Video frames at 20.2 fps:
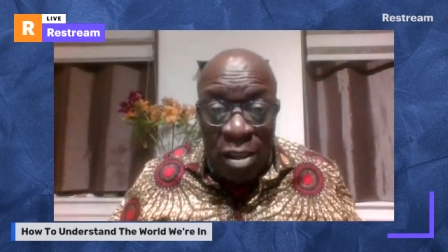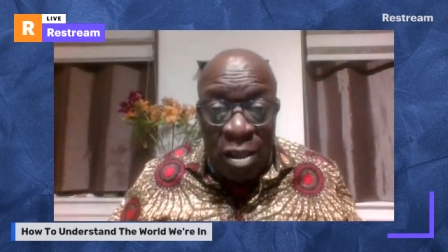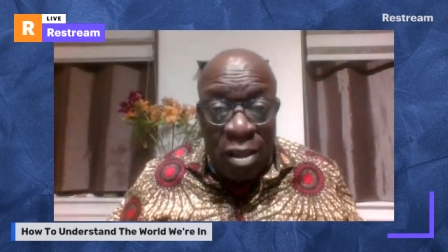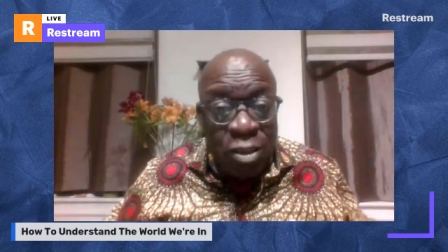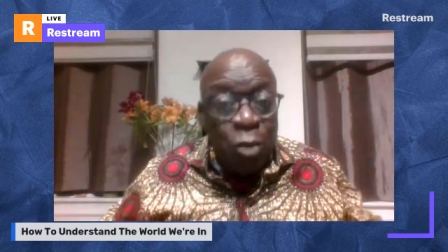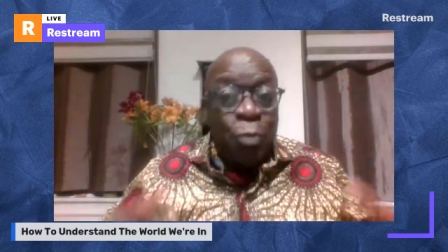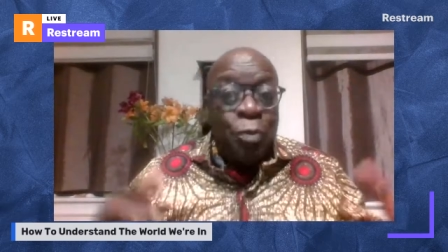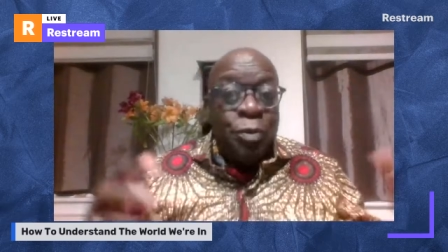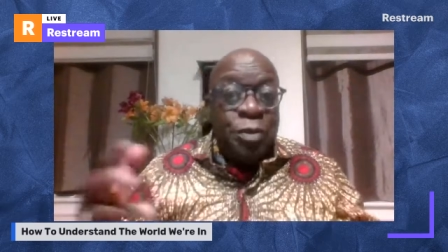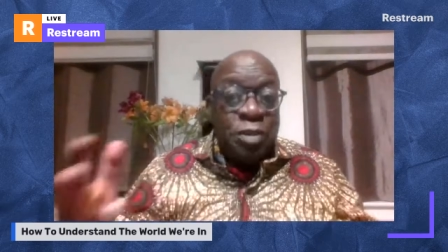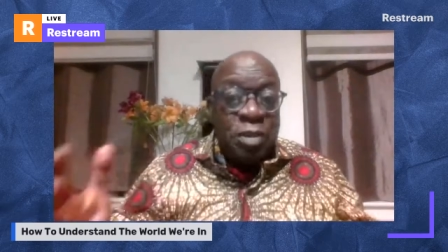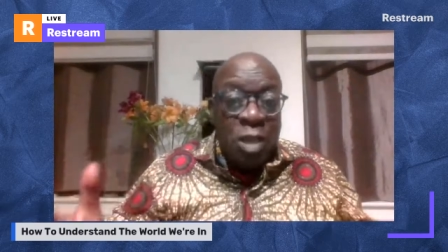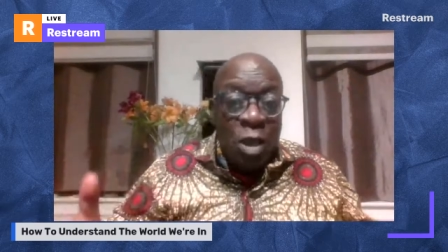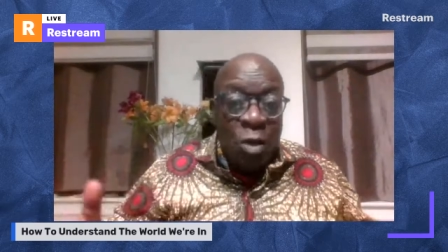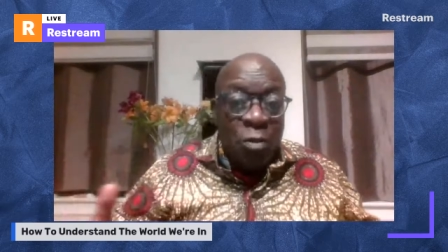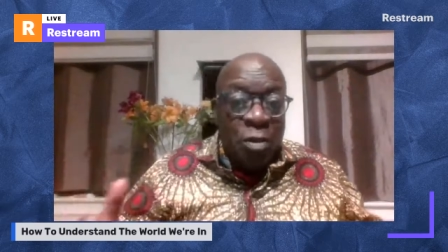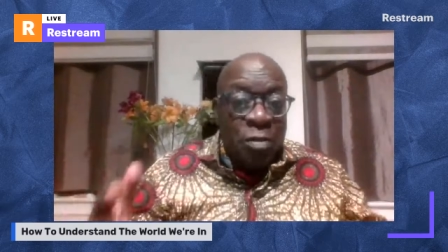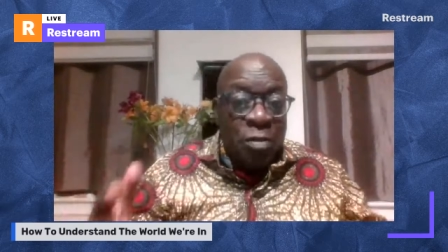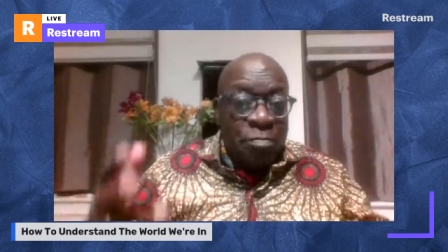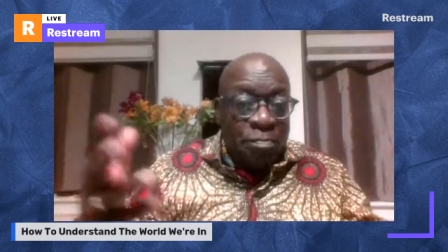You would
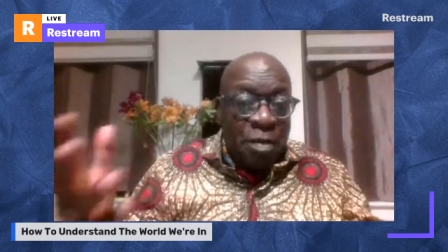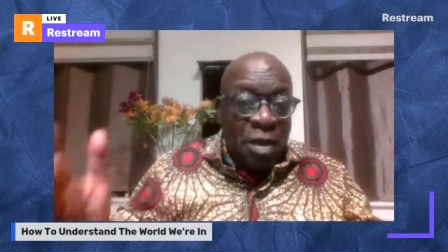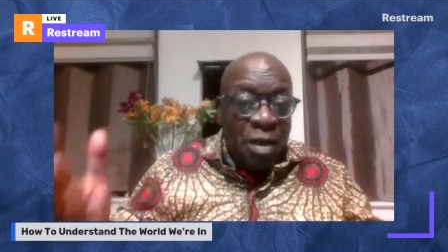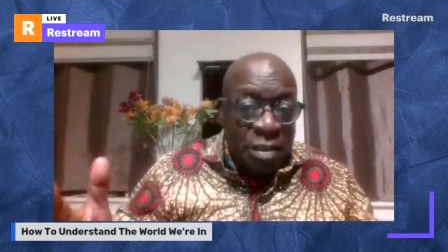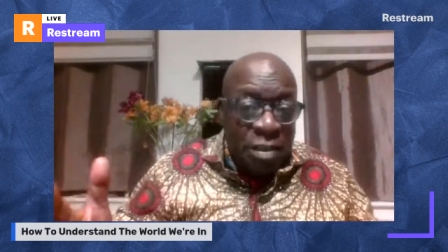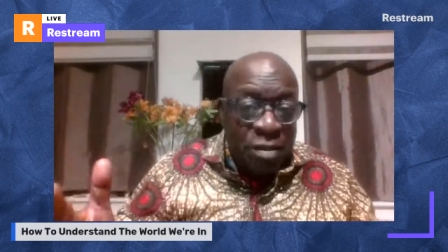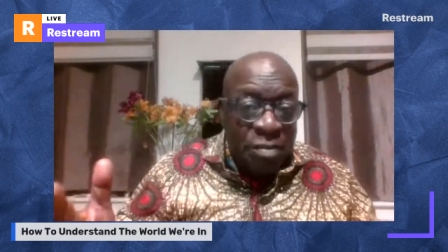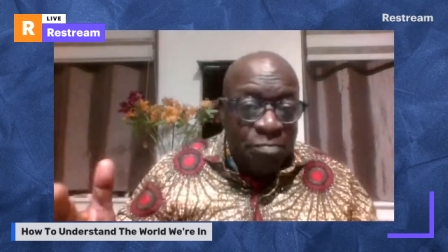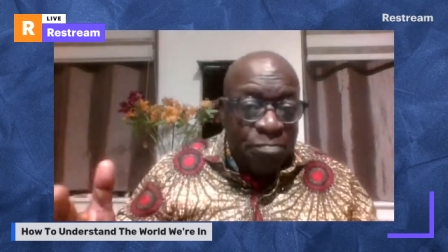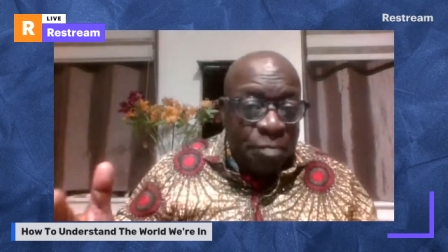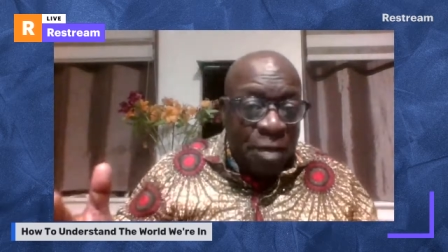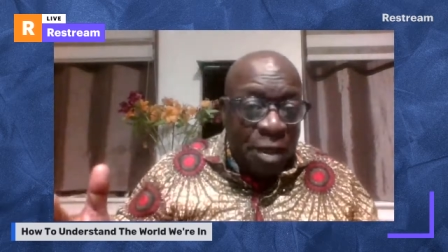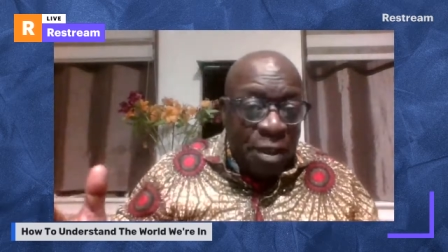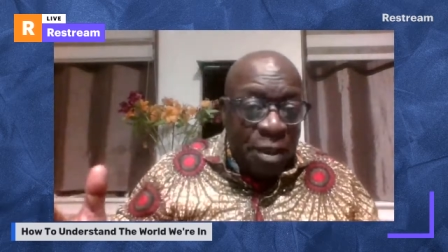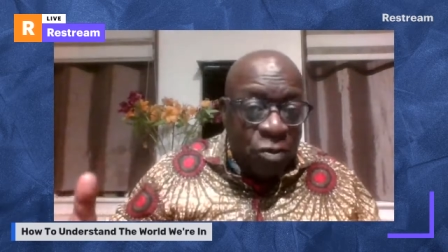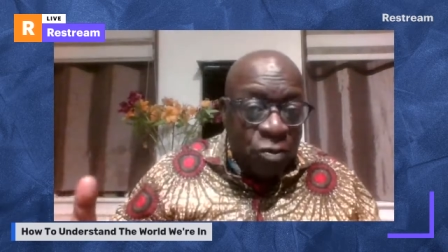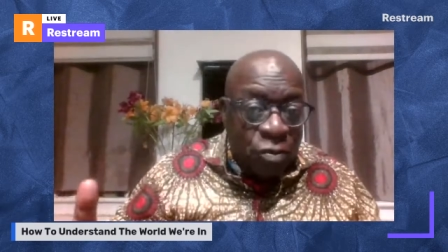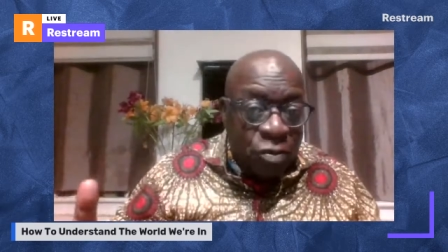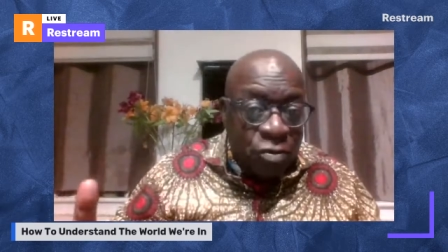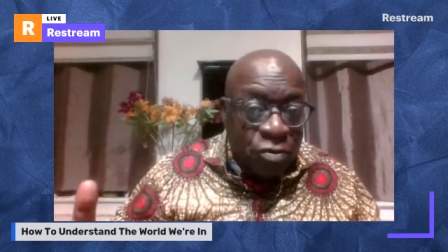know it by
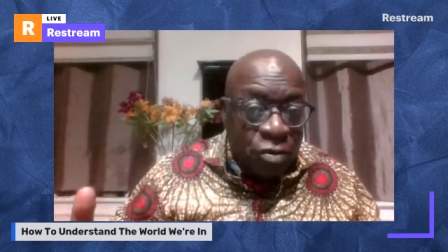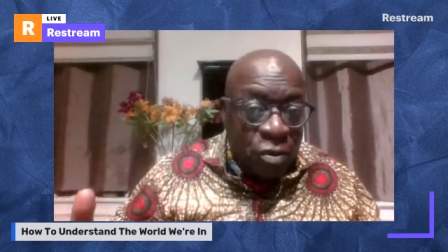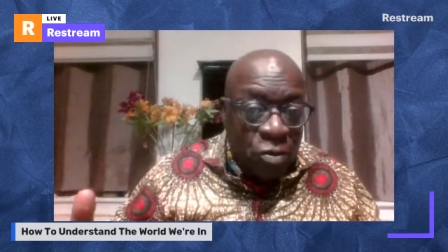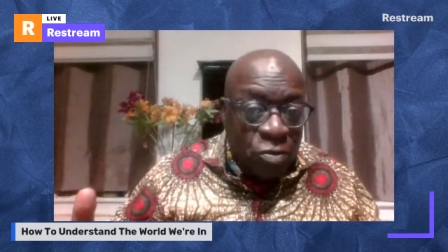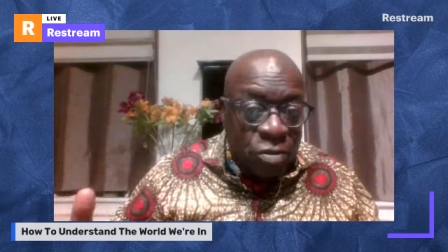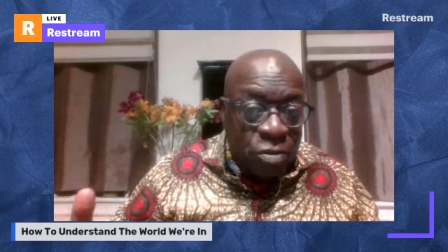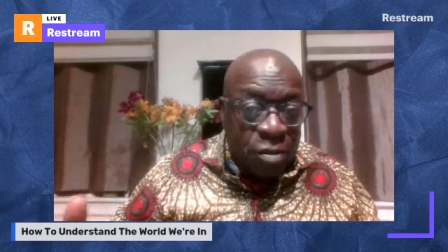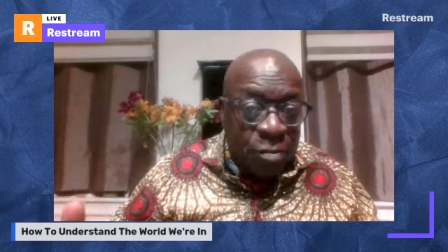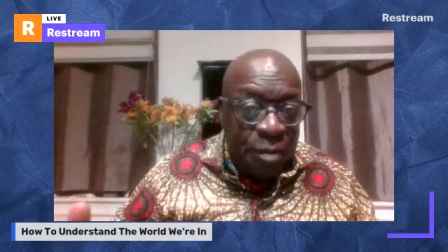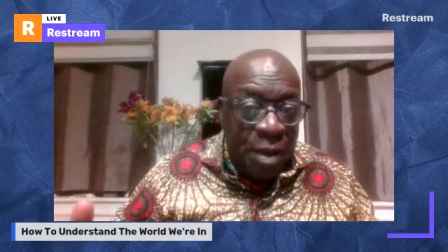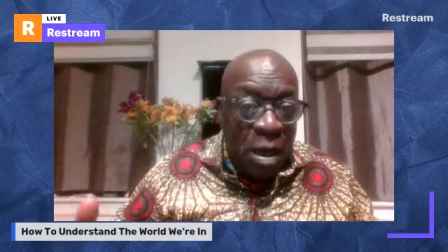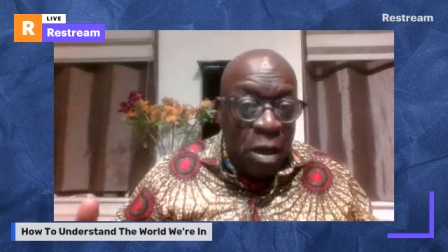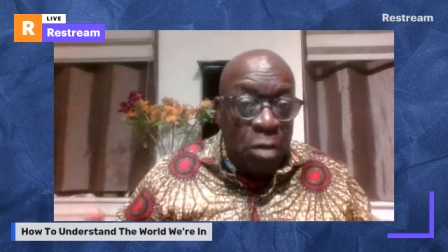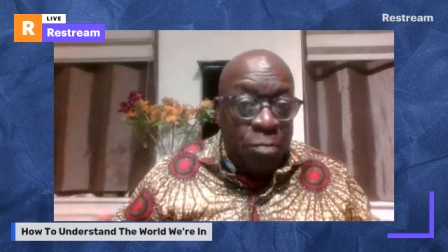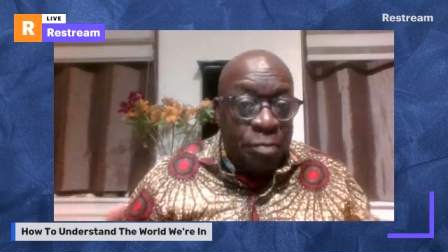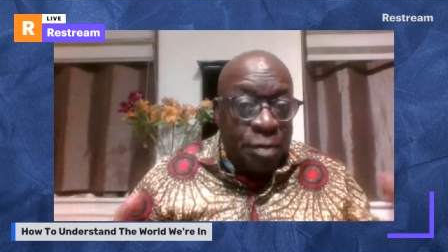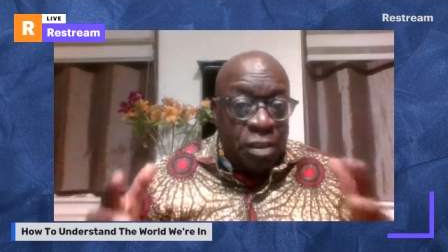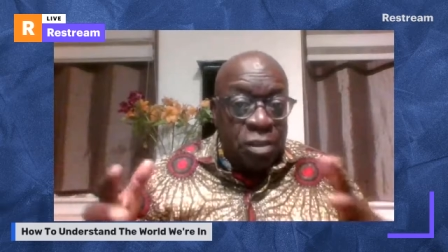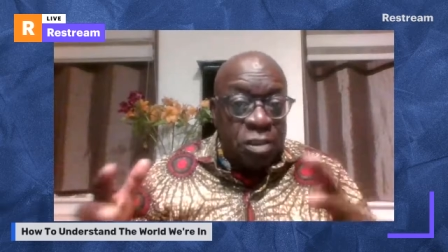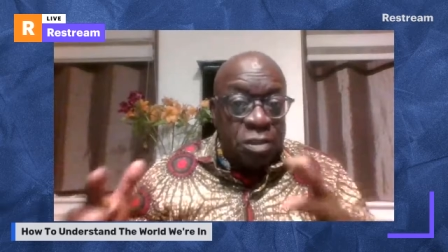who controls the power,
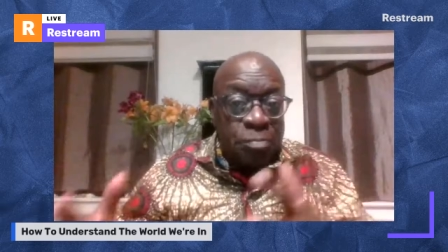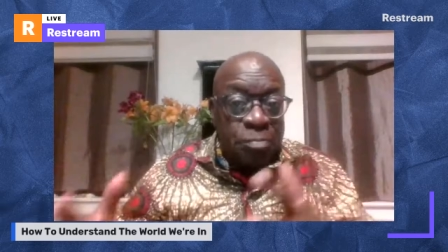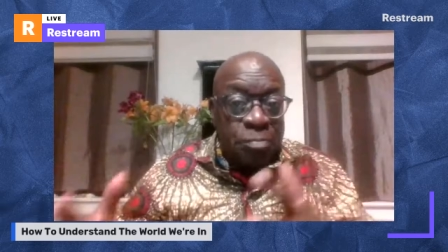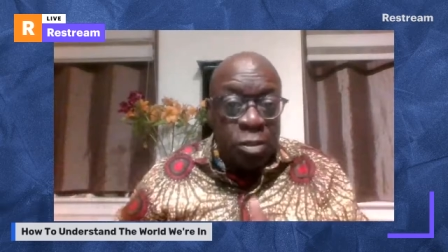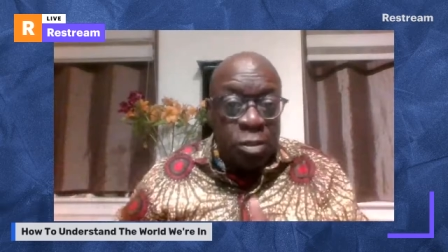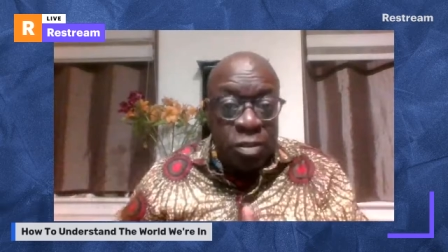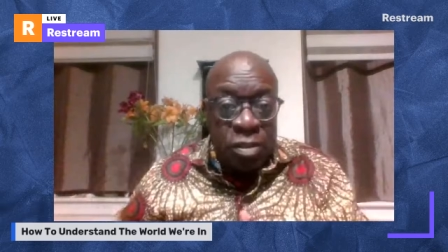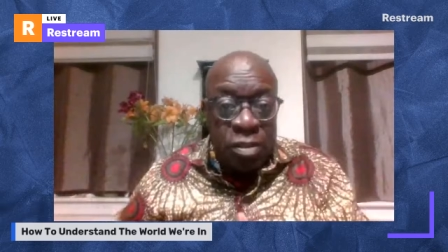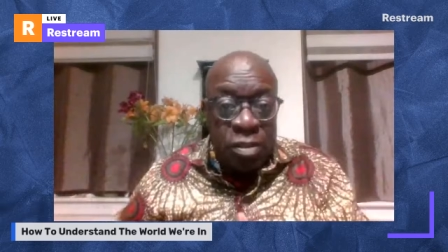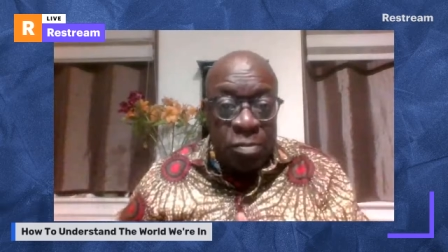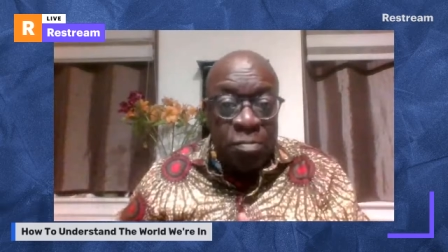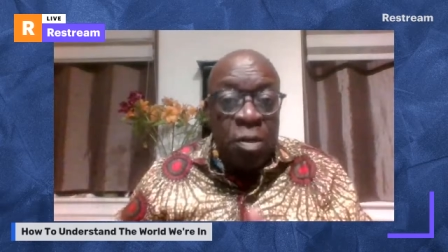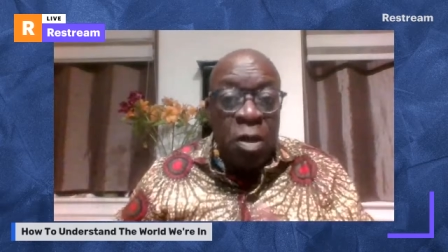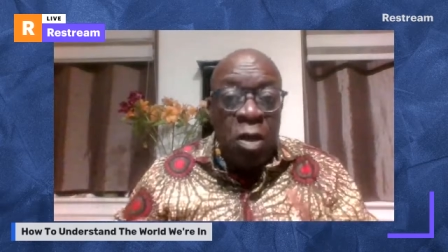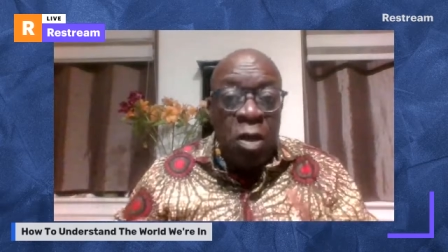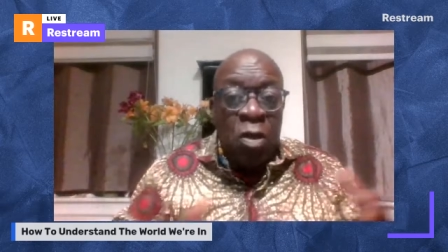because most of them